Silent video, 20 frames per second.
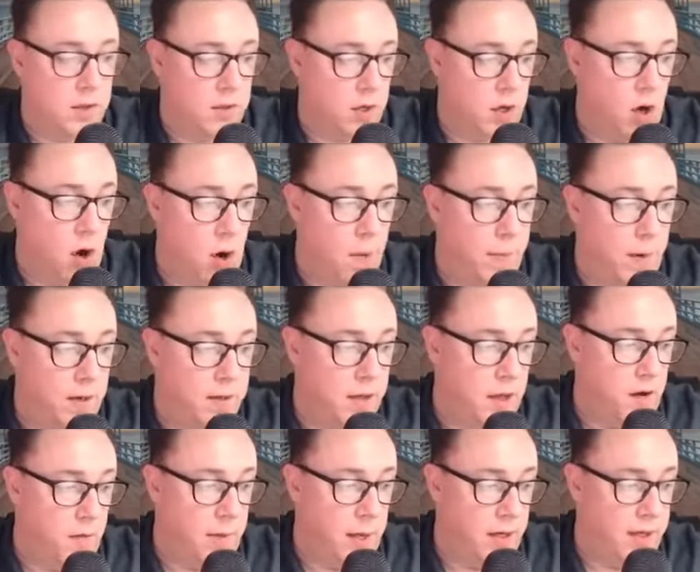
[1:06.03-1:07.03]
copies that have
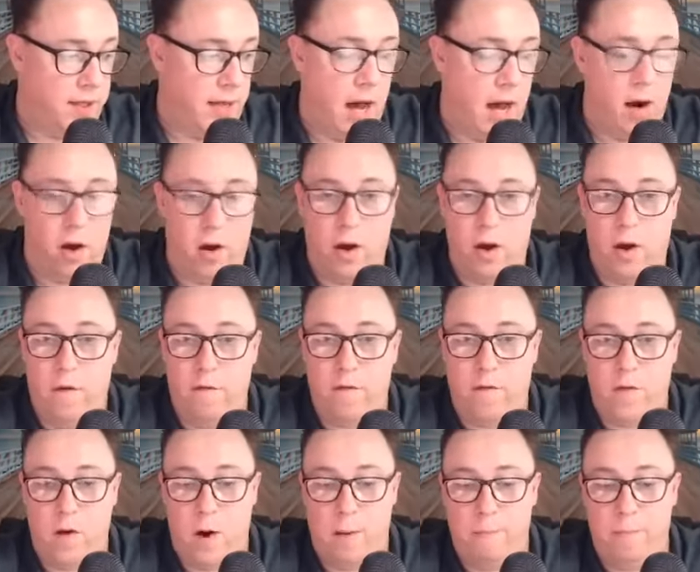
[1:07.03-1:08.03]
been downloaded
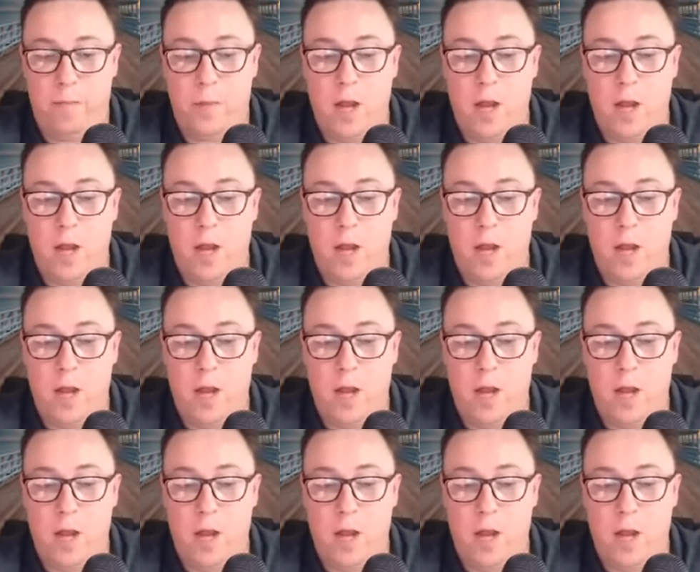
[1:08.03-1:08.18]
from